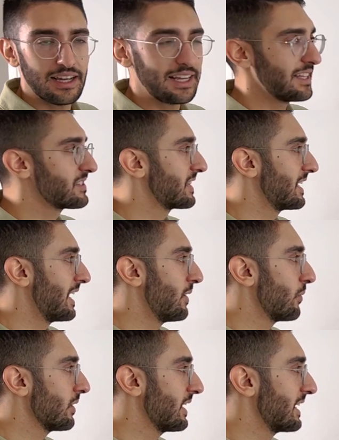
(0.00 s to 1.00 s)
against the
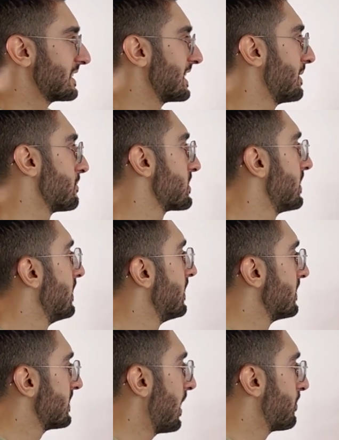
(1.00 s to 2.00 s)
networking teams
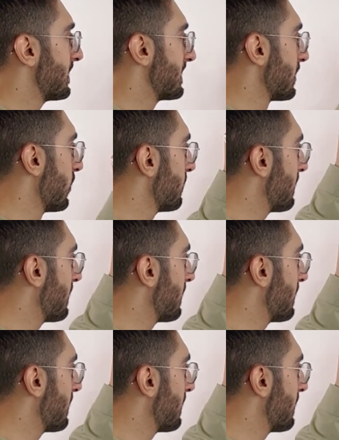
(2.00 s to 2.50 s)
to update the load